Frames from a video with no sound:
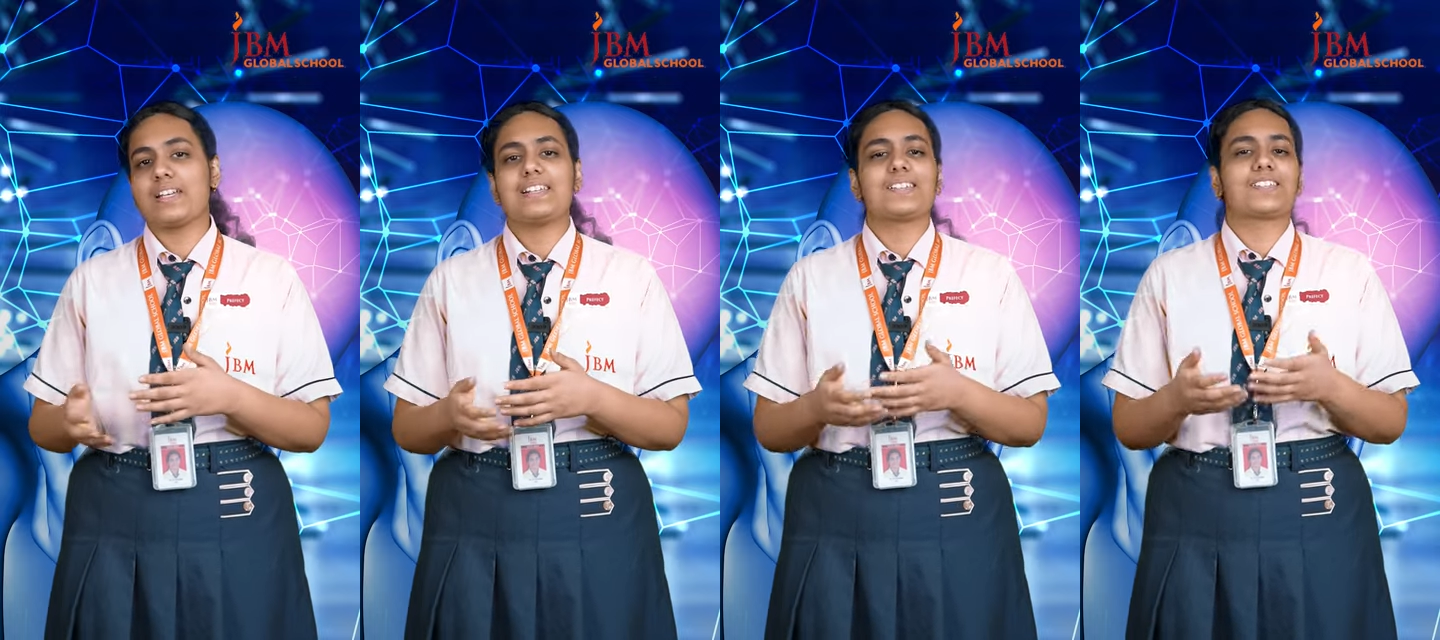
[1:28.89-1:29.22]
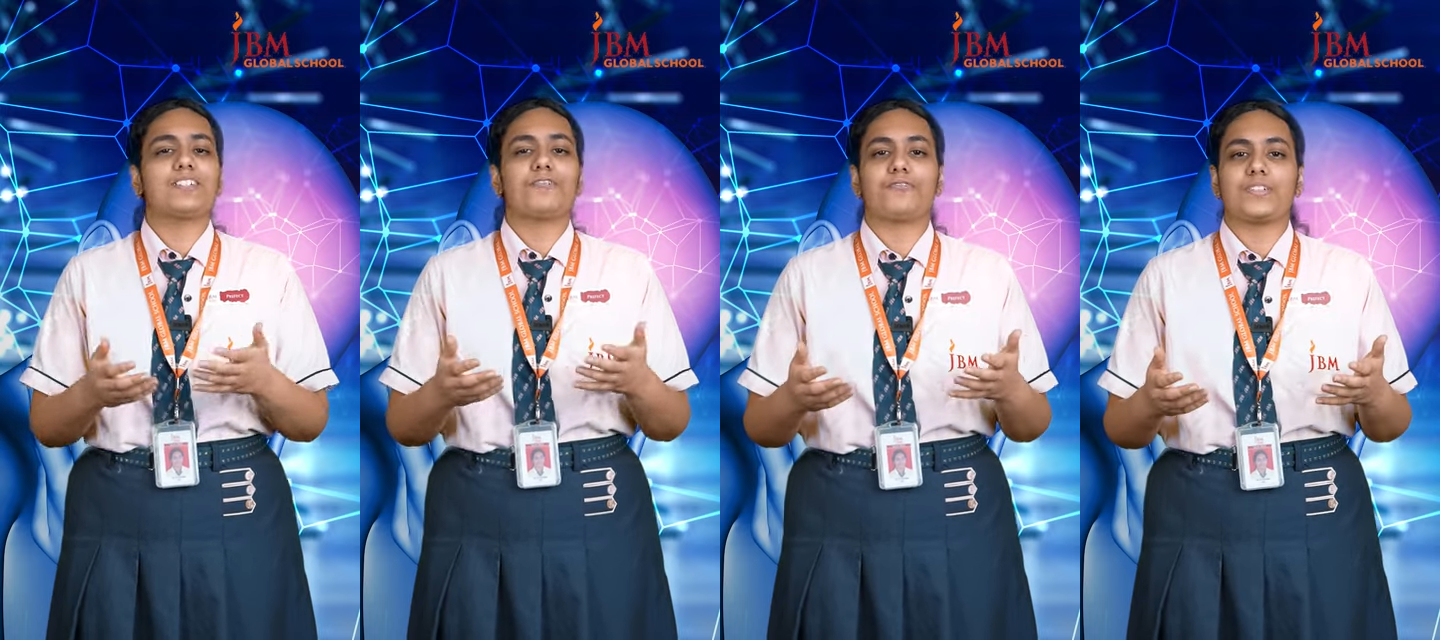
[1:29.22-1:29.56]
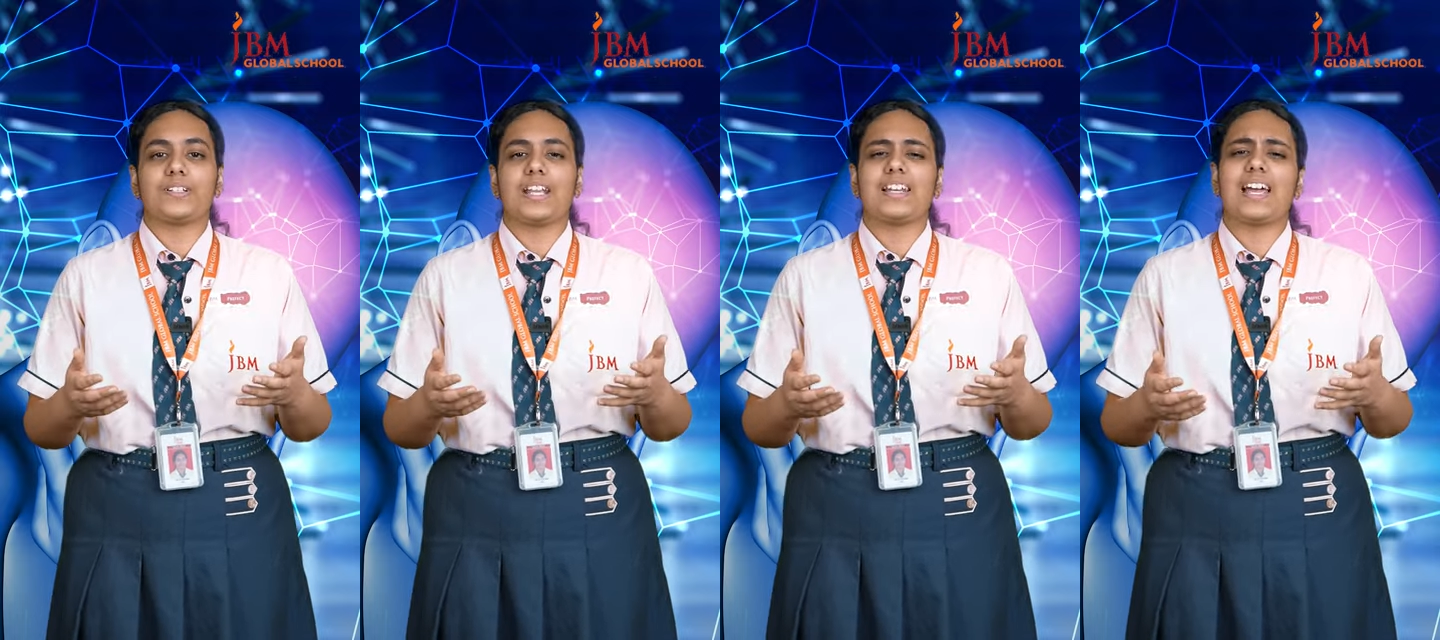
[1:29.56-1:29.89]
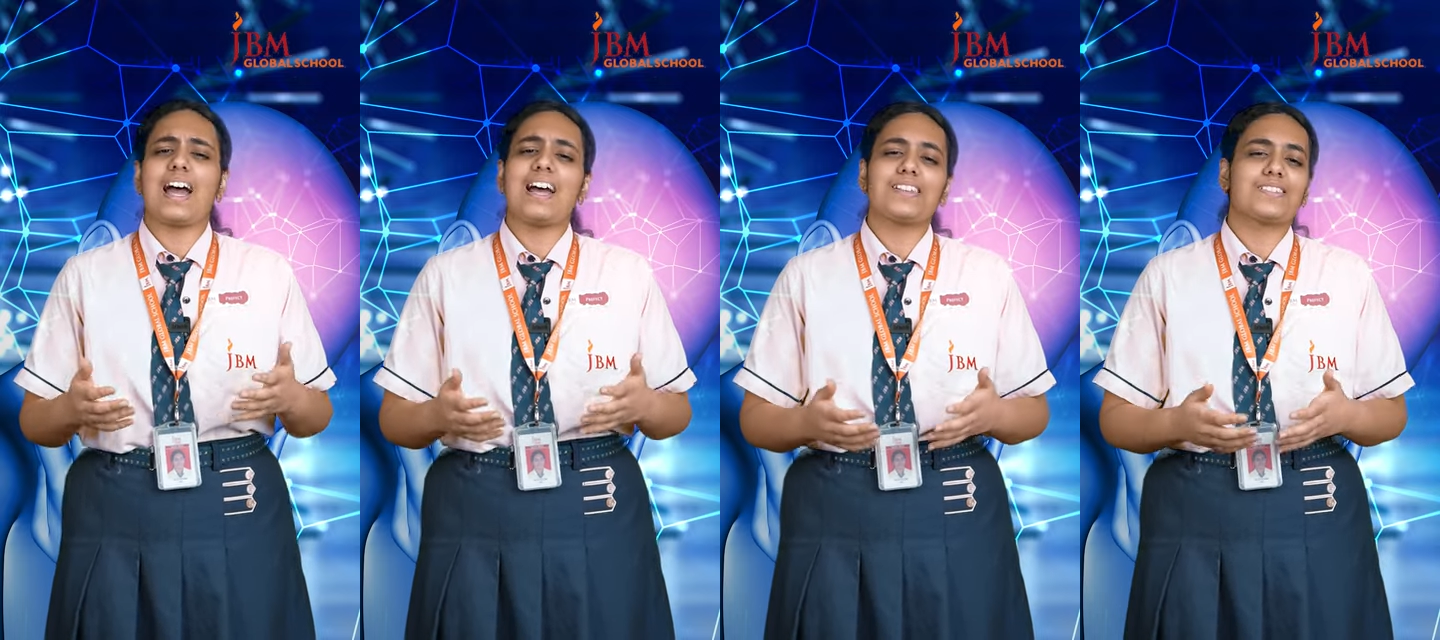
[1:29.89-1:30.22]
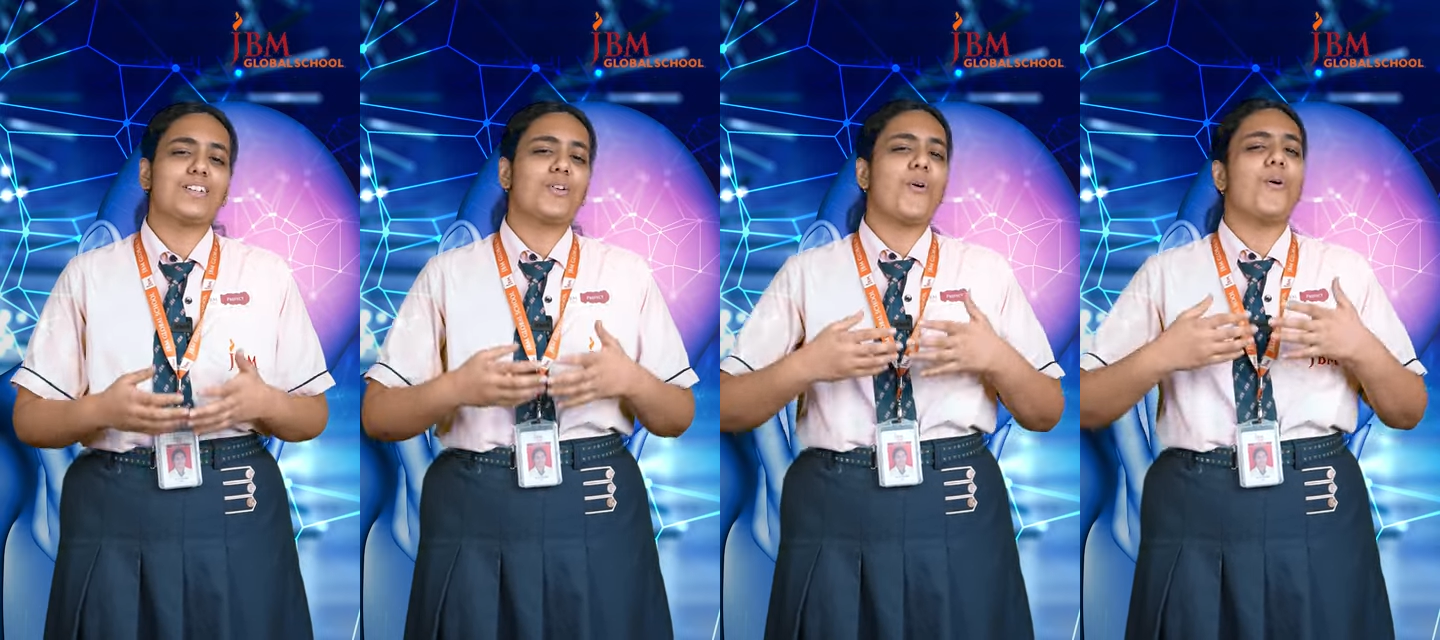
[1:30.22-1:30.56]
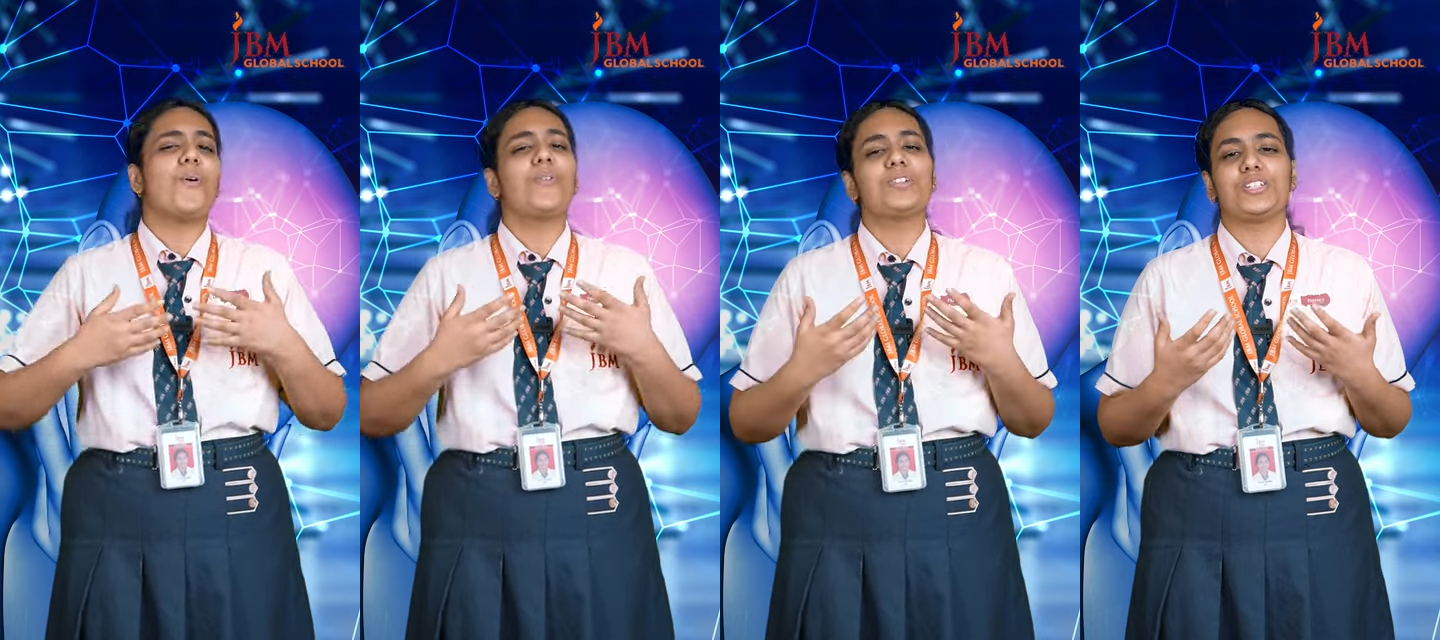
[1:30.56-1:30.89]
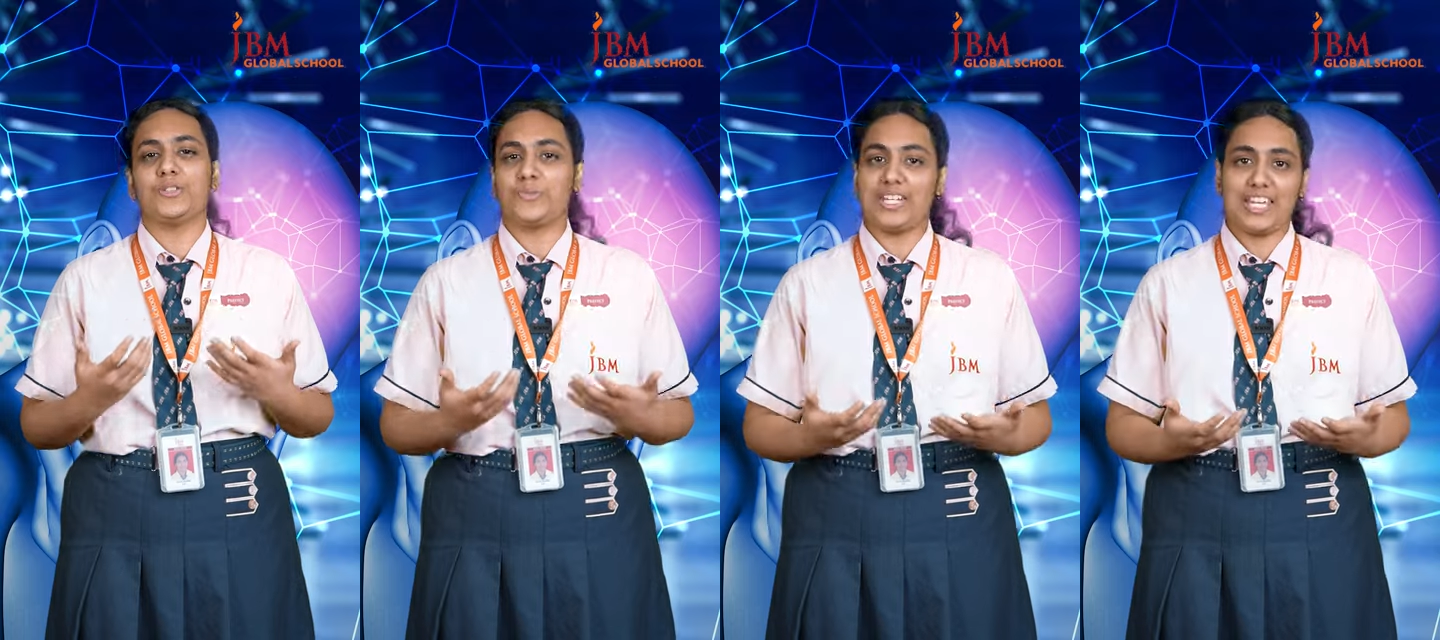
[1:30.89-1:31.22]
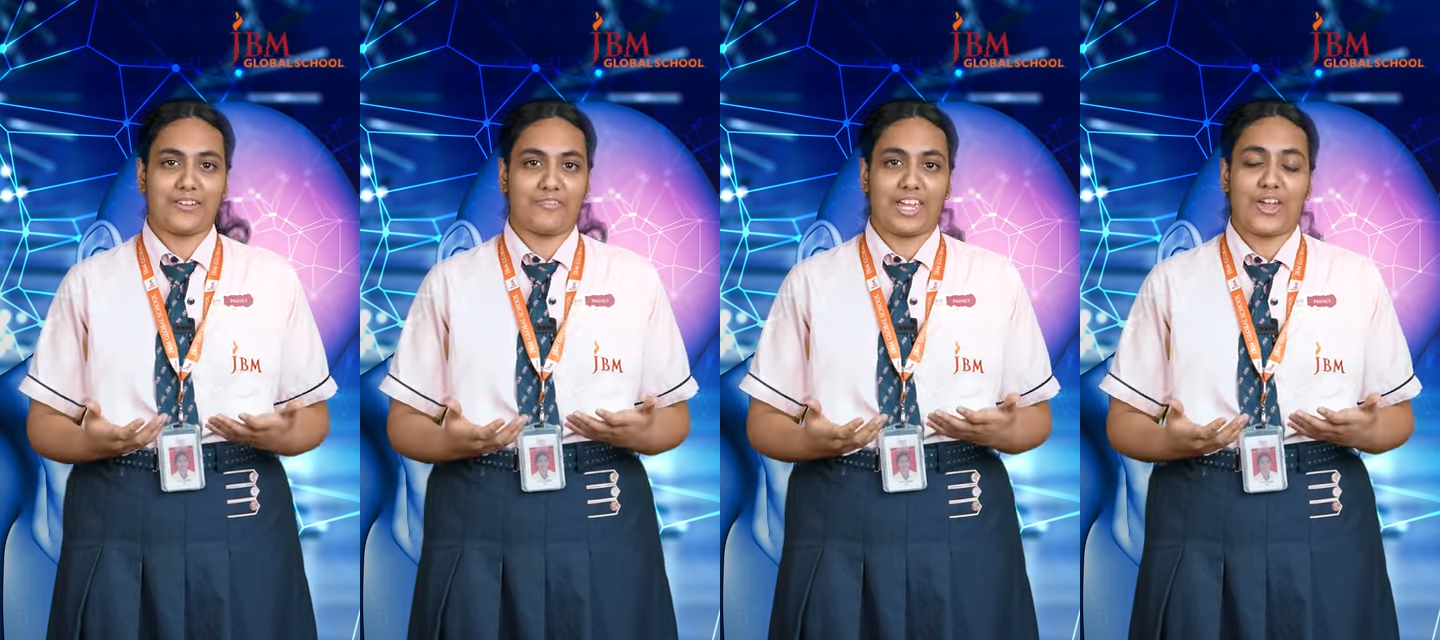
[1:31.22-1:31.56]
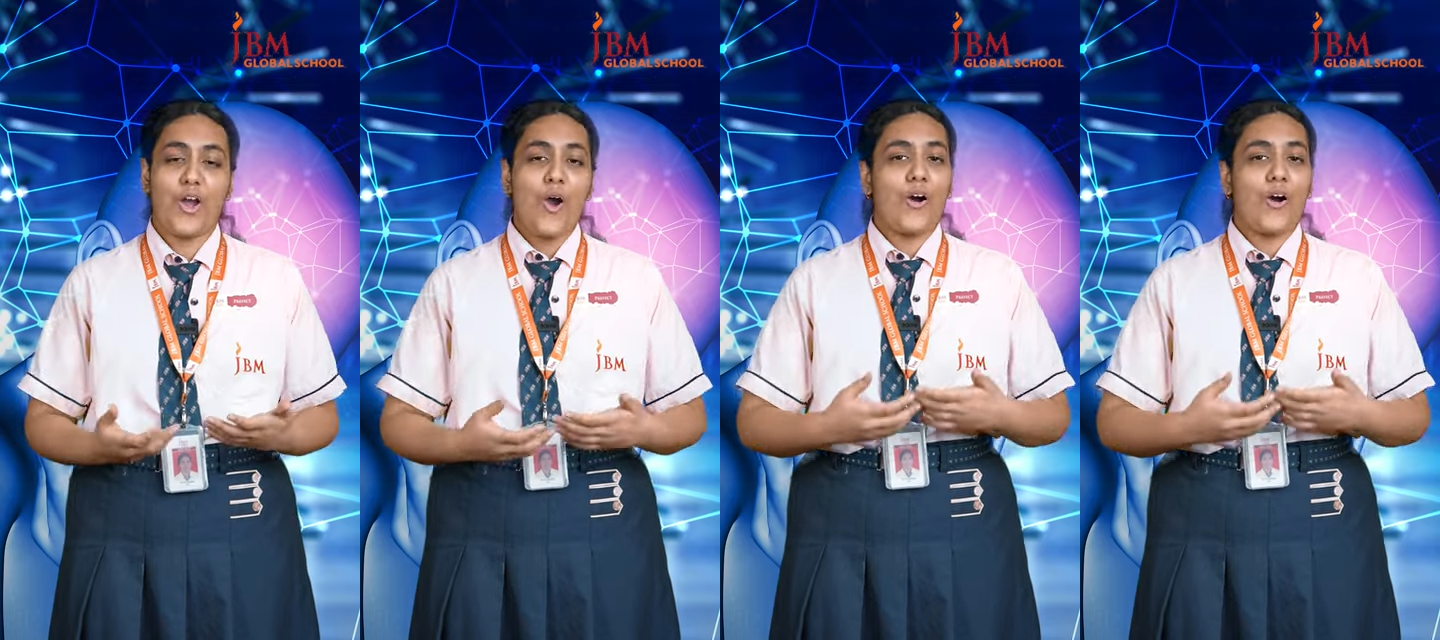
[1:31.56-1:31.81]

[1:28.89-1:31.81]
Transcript: is different and has their own unique way